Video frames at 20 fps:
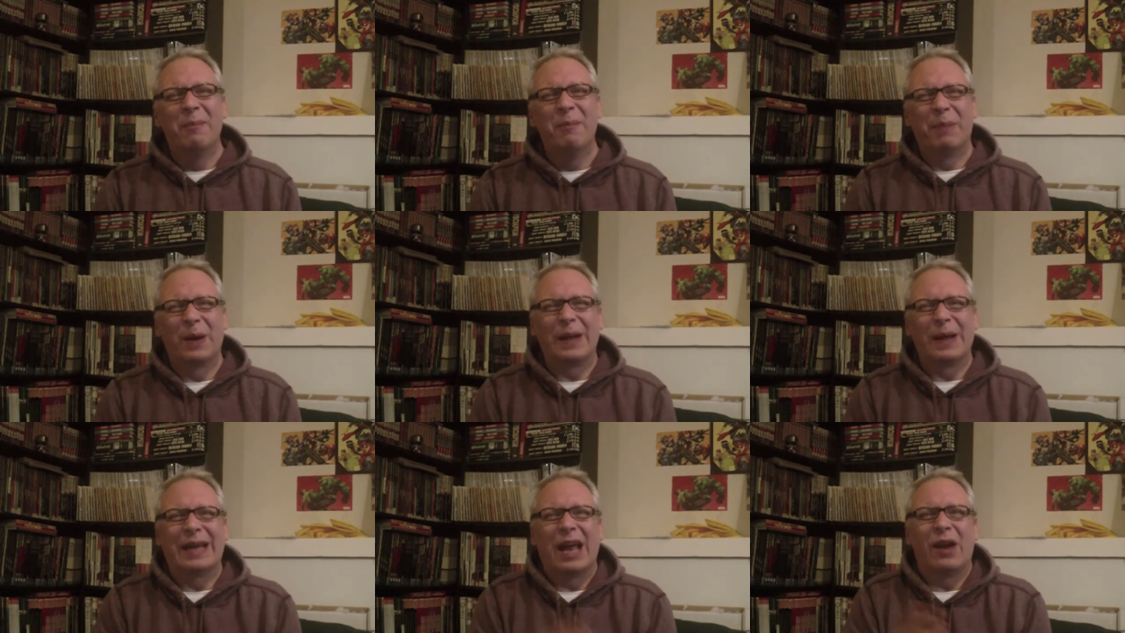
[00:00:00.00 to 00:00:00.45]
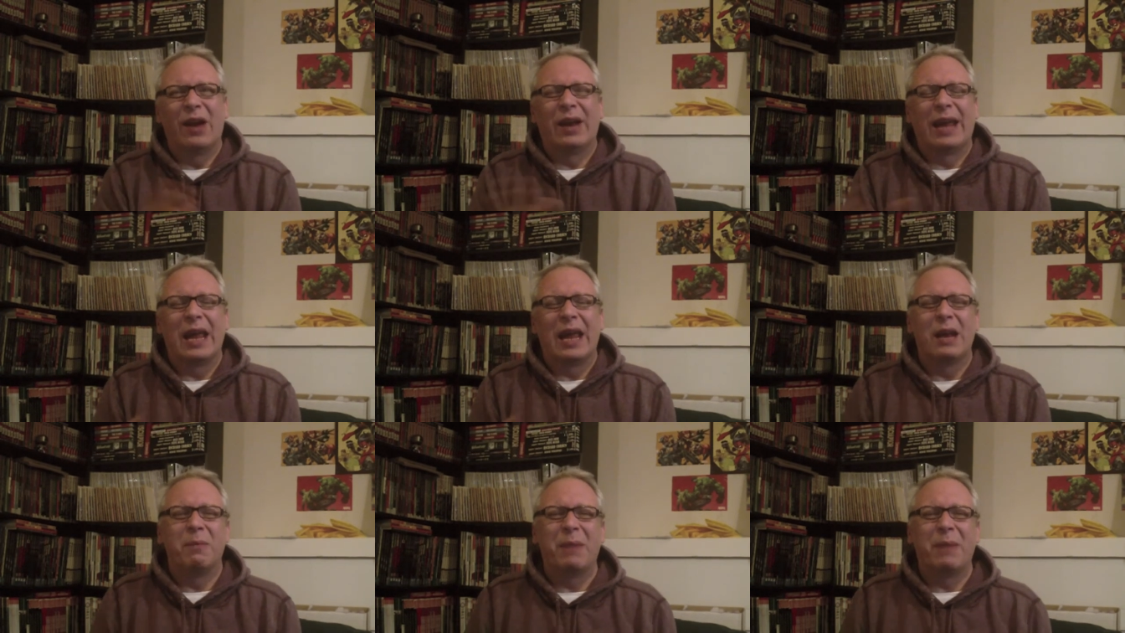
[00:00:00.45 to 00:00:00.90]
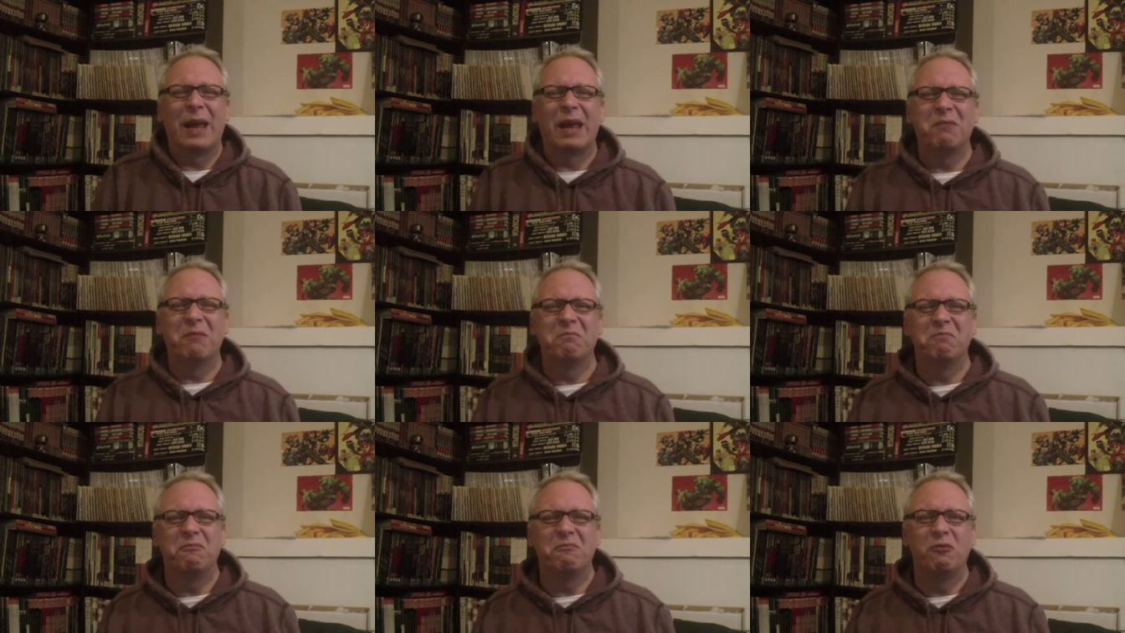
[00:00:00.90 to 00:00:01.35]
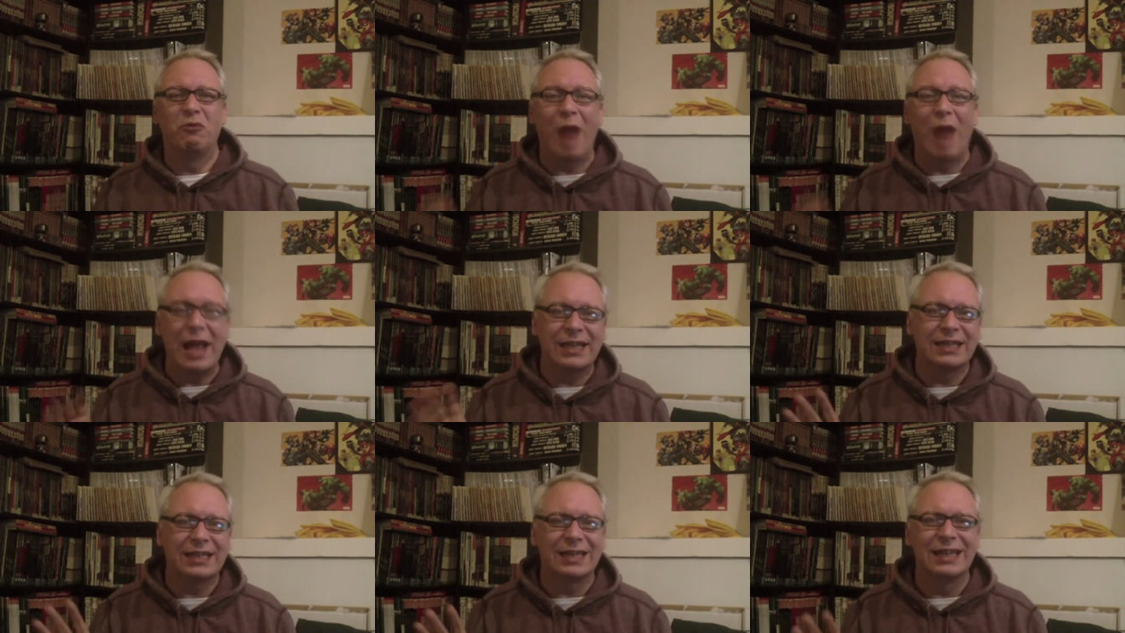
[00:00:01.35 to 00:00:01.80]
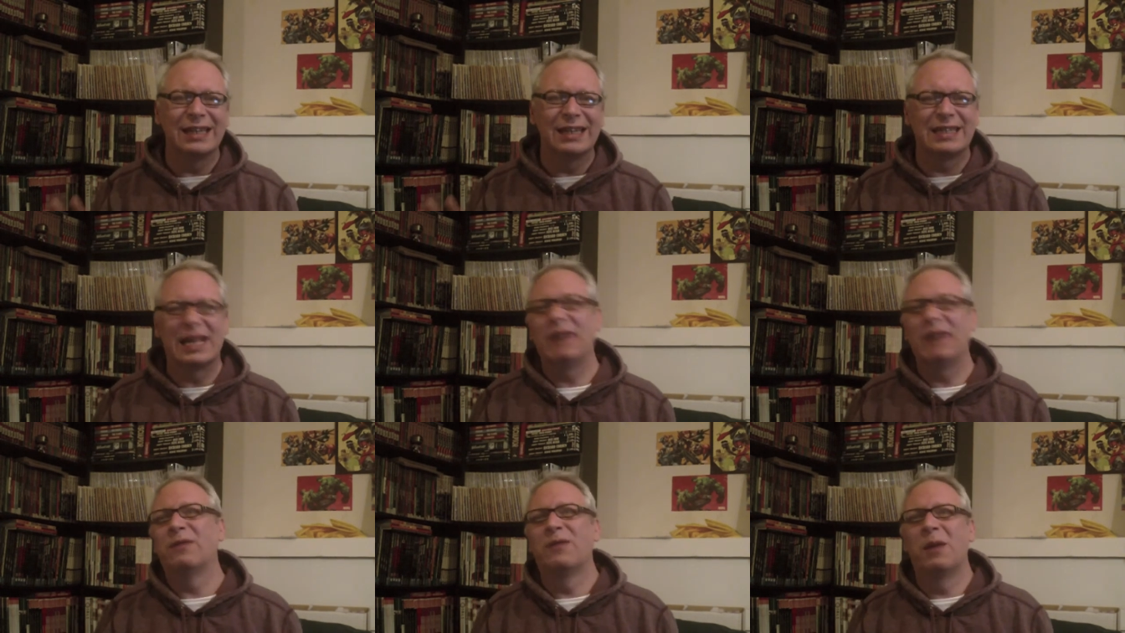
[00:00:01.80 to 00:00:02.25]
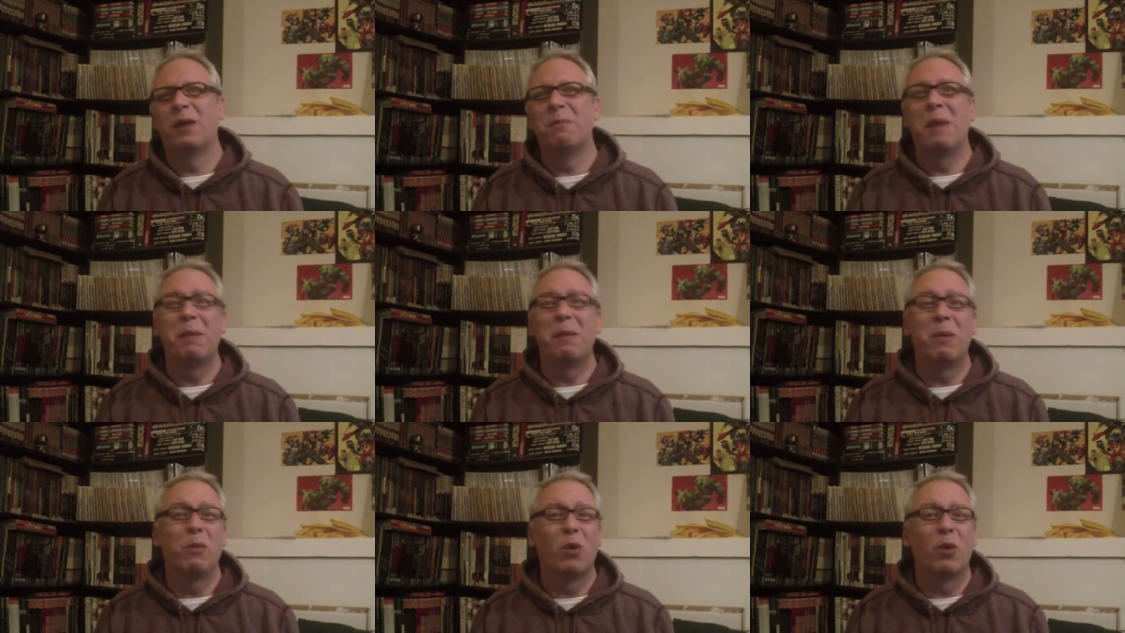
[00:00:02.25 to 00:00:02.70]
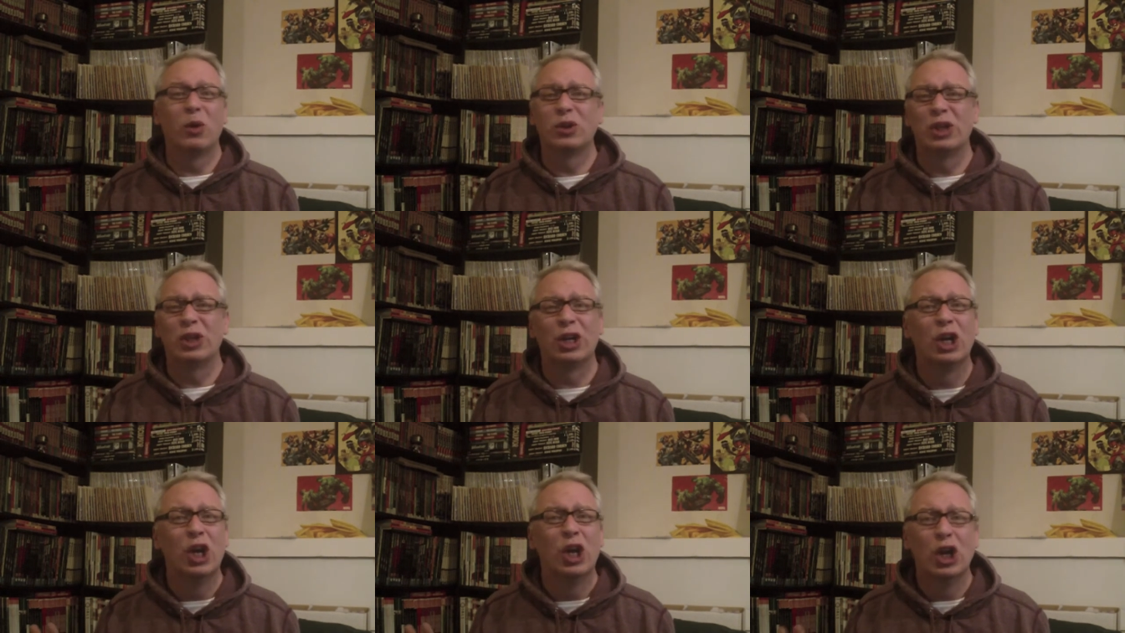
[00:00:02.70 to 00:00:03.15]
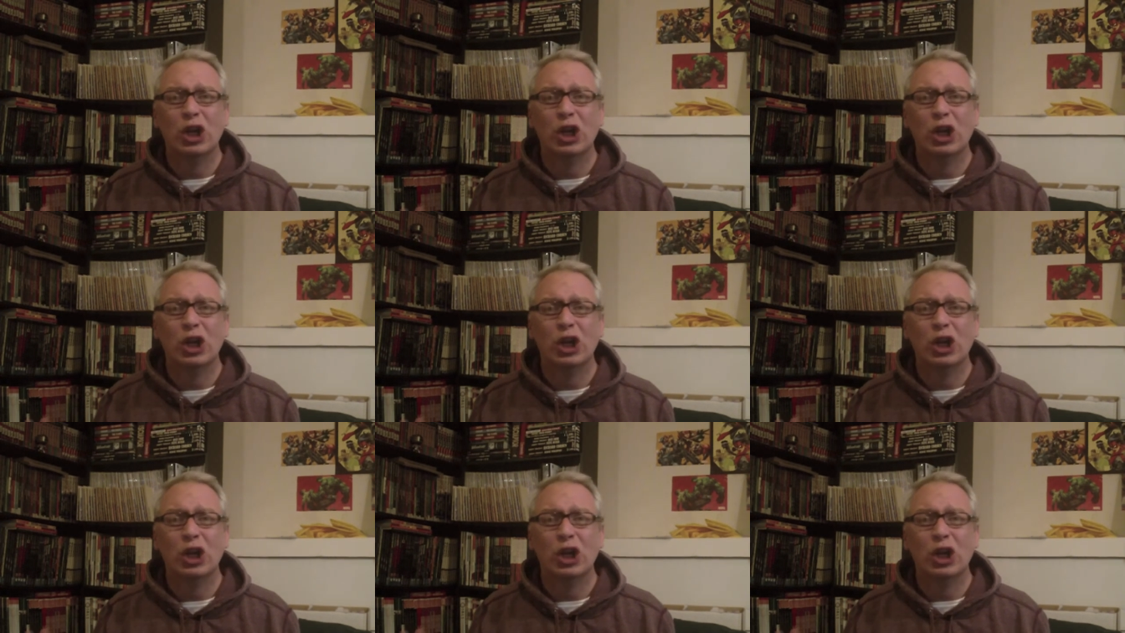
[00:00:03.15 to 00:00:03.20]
but I kind of get a bit restless after maybe watching